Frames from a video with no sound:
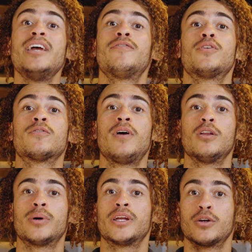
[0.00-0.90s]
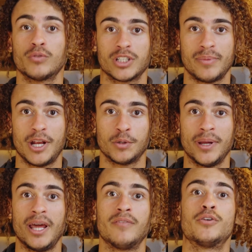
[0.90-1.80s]
if you're following good risk
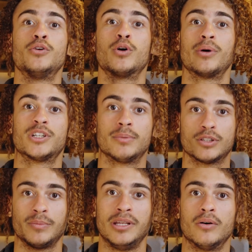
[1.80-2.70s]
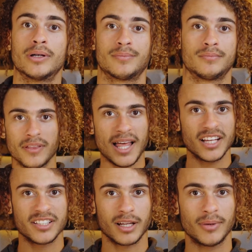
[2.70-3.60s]
management and if you're doing what you're supposed to be doing. The
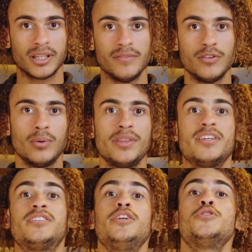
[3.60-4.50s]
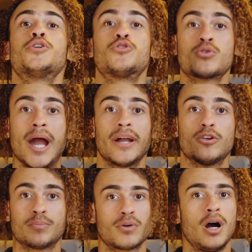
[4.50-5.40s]
last thing I'm going to leave you with is that you should track
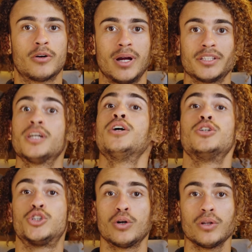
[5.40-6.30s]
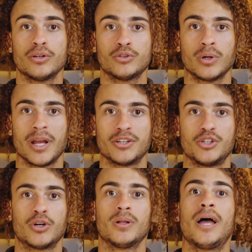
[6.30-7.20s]
your progress. Journal your trades.
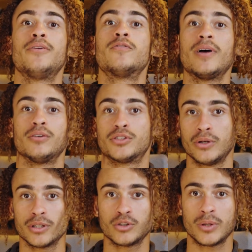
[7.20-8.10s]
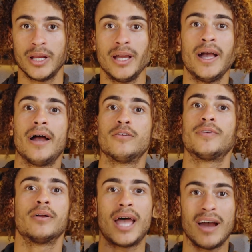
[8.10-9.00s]
Journal how you felt during the trade, how you
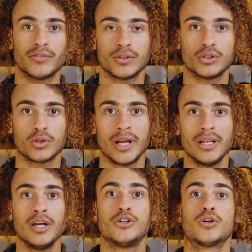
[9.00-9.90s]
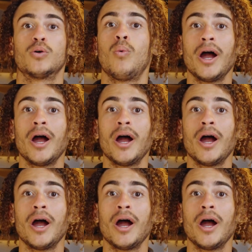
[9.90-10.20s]
felt after the trade. Journal